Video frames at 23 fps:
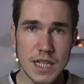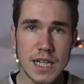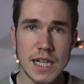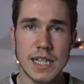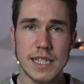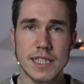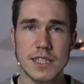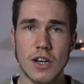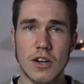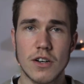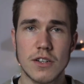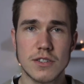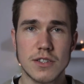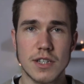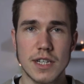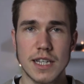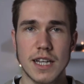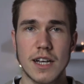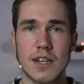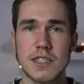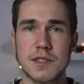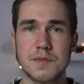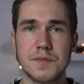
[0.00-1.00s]
and also
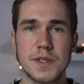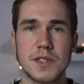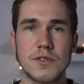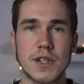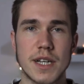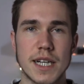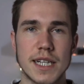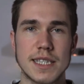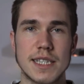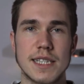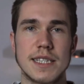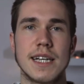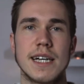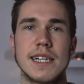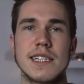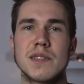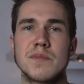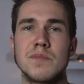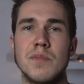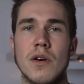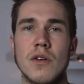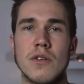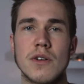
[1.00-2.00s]
allows me to get a
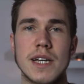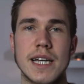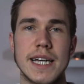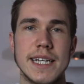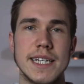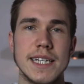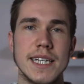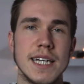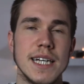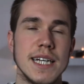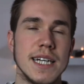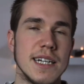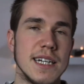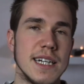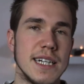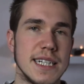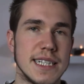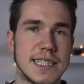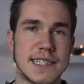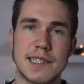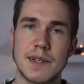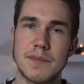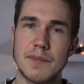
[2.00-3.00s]
nice bokeh
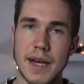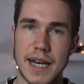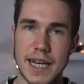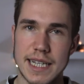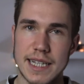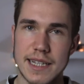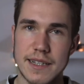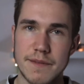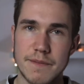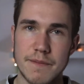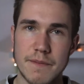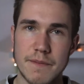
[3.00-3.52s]
in the back.